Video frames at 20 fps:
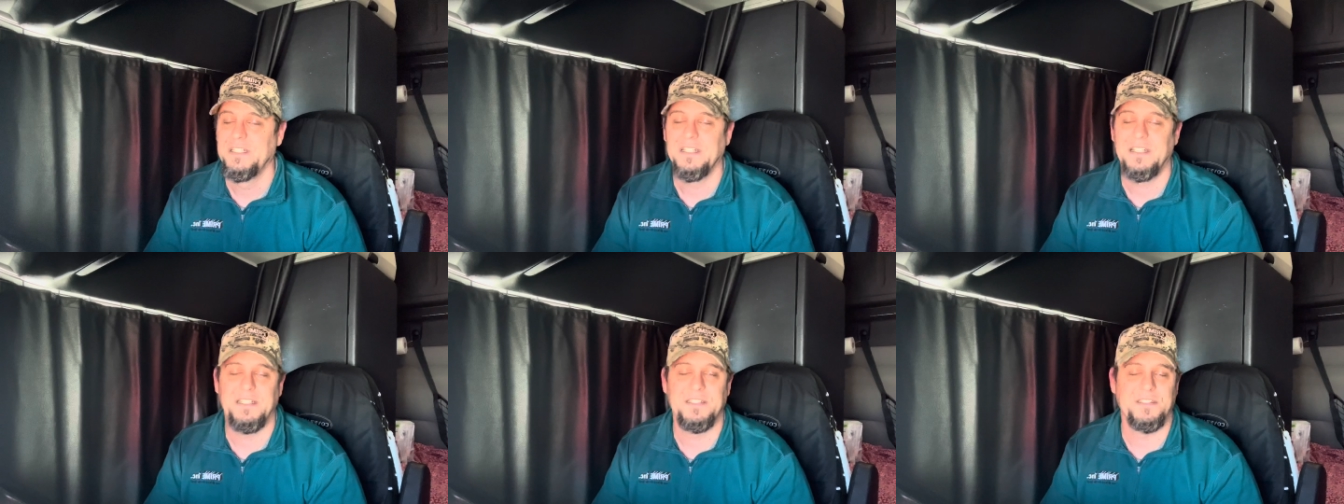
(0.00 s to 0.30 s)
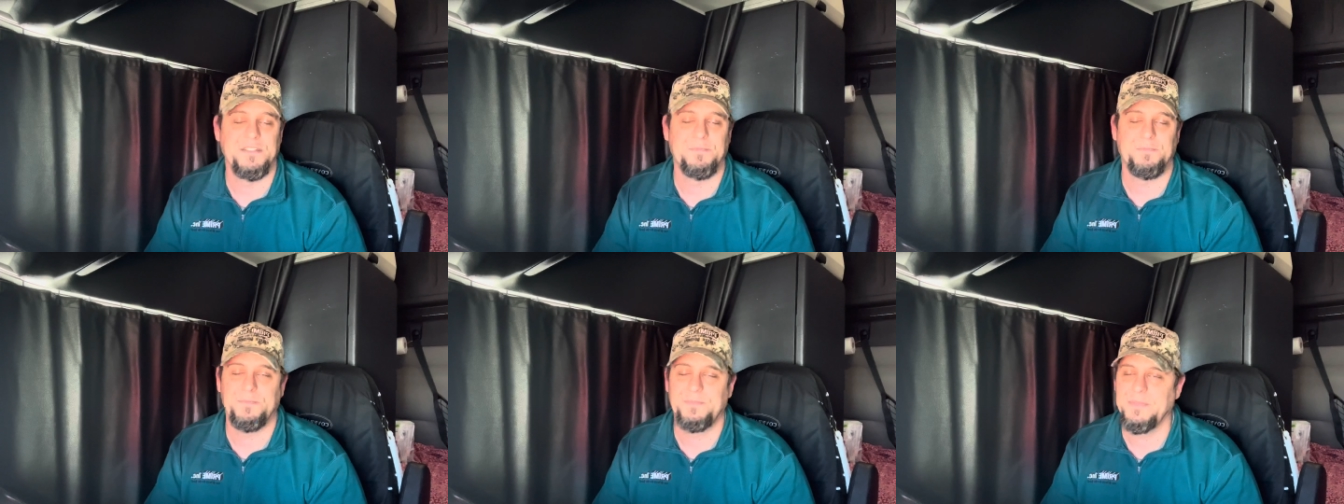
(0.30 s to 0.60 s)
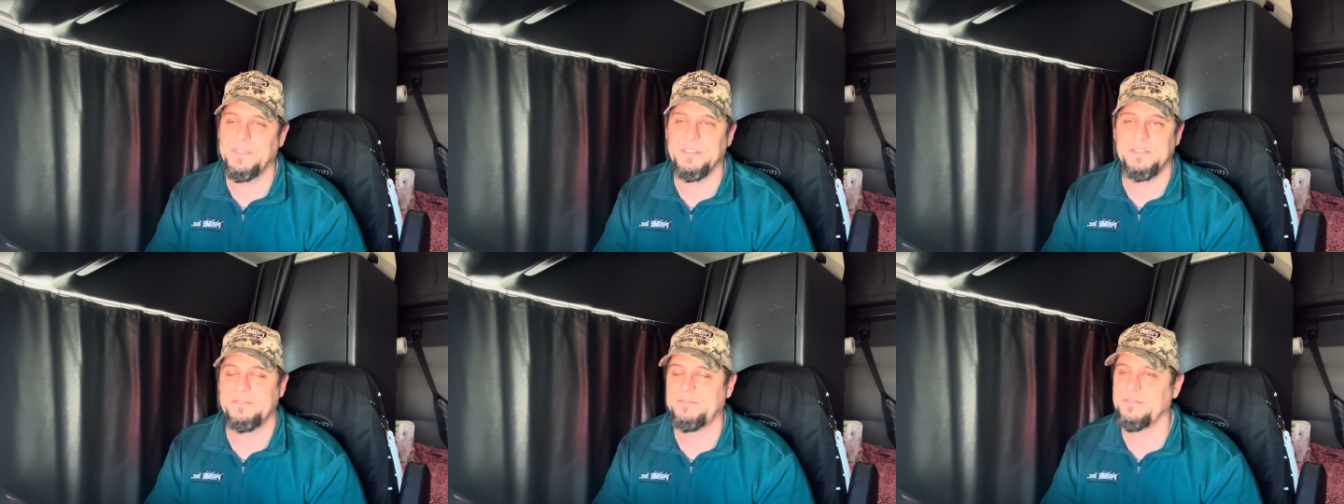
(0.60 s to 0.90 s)
I, uh,
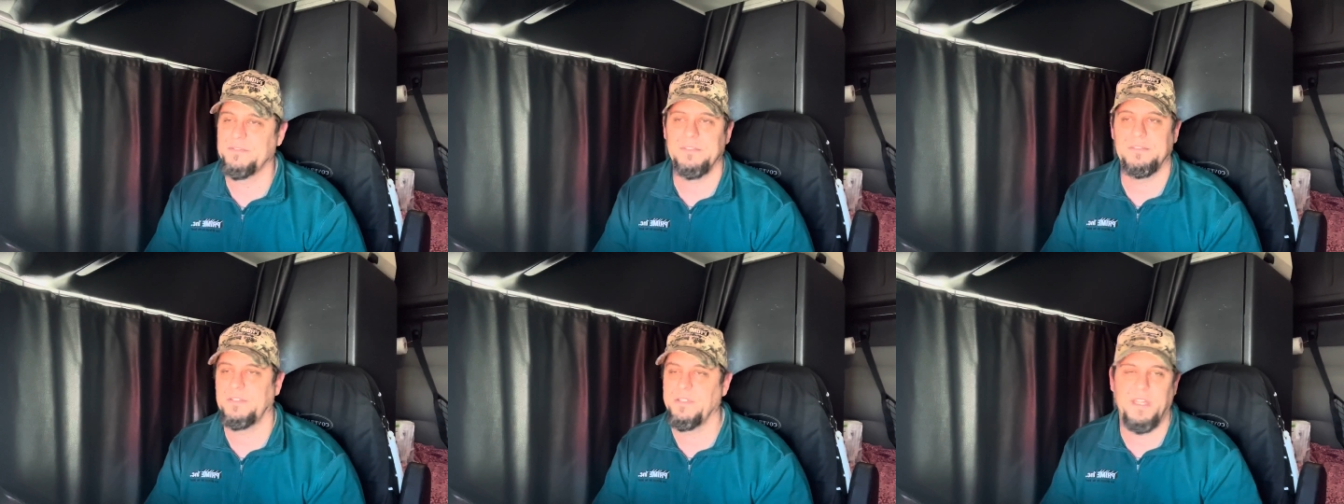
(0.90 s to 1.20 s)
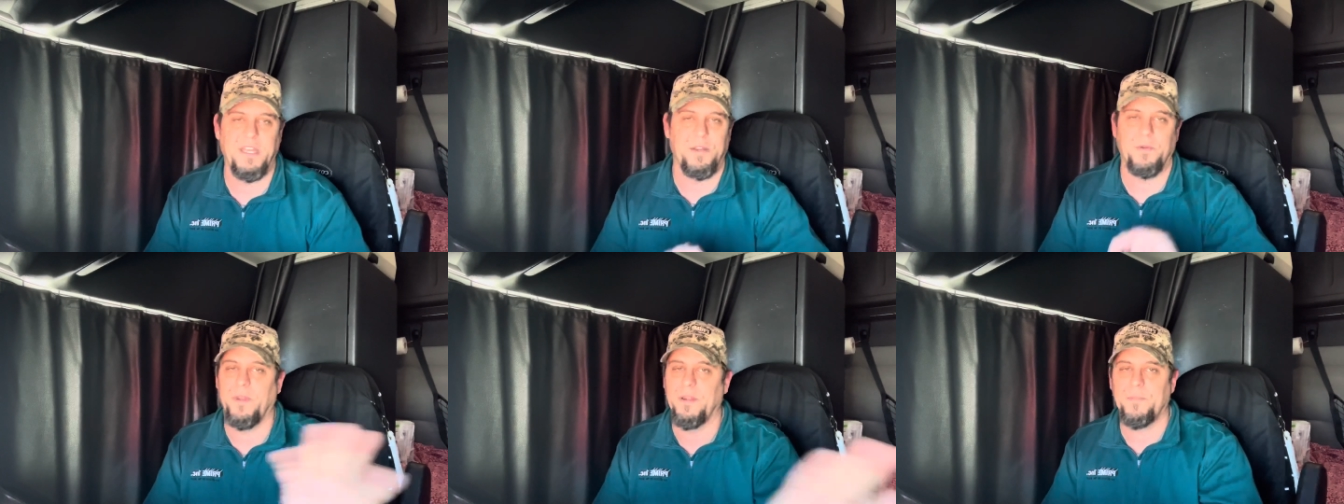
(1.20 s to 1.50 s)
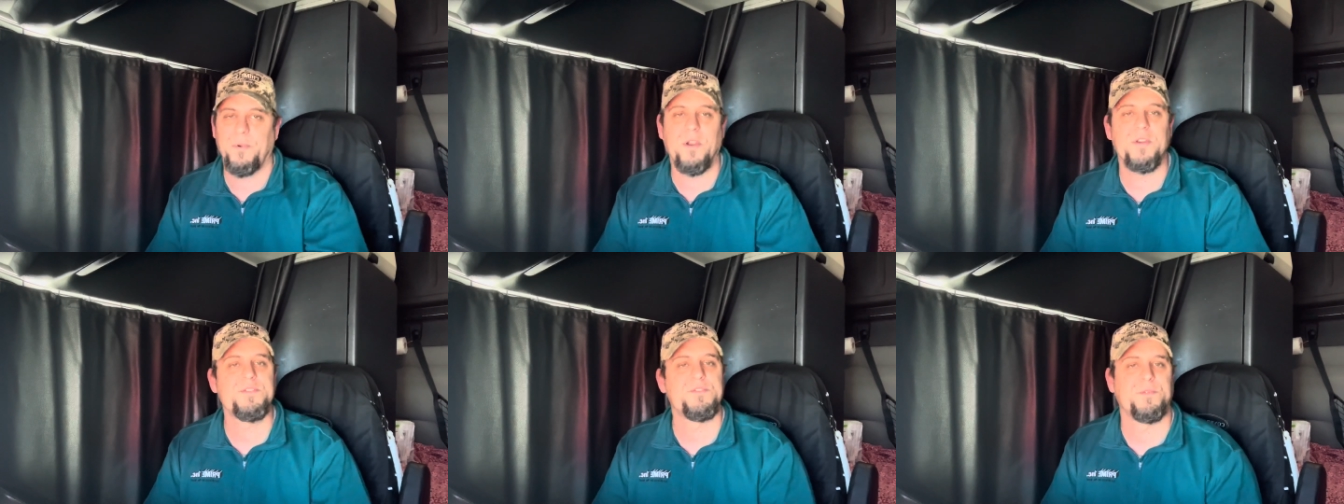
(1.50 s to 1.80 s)
anyway,
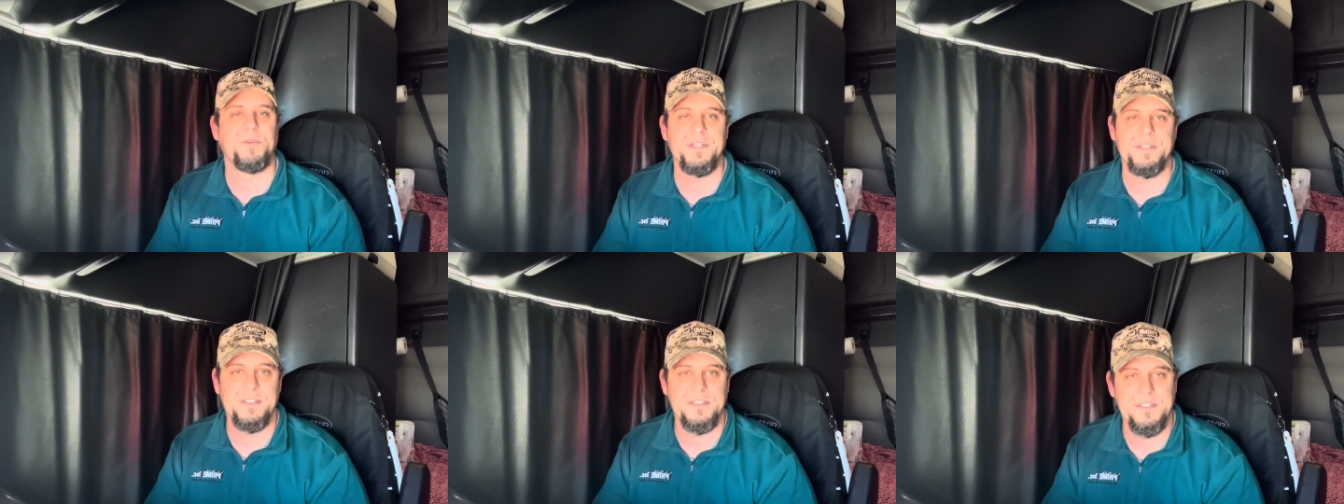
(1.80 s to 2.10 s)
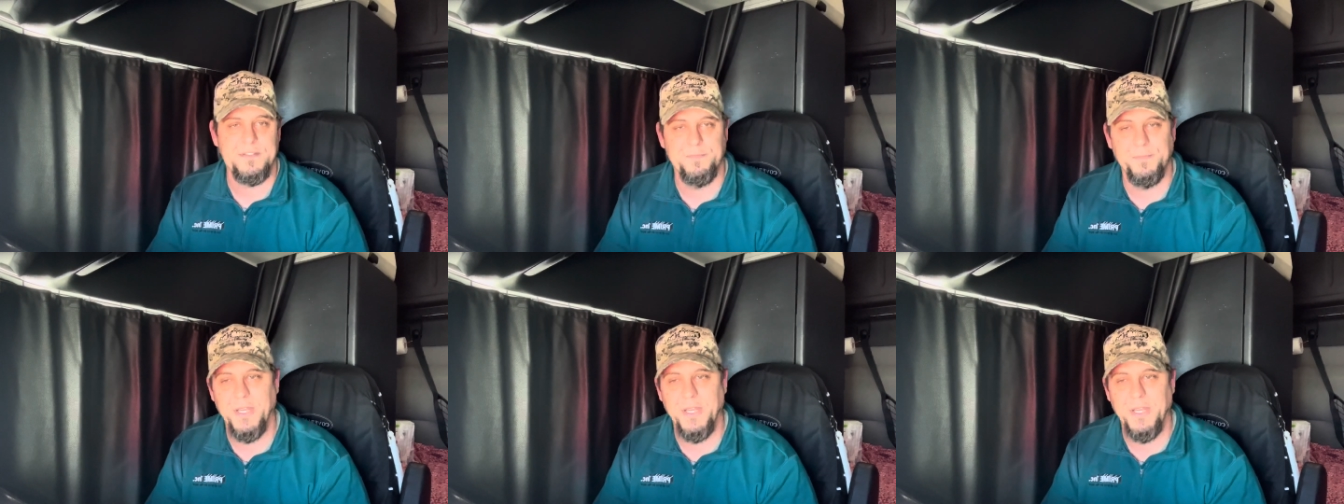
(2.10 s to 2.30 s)
personal reasons.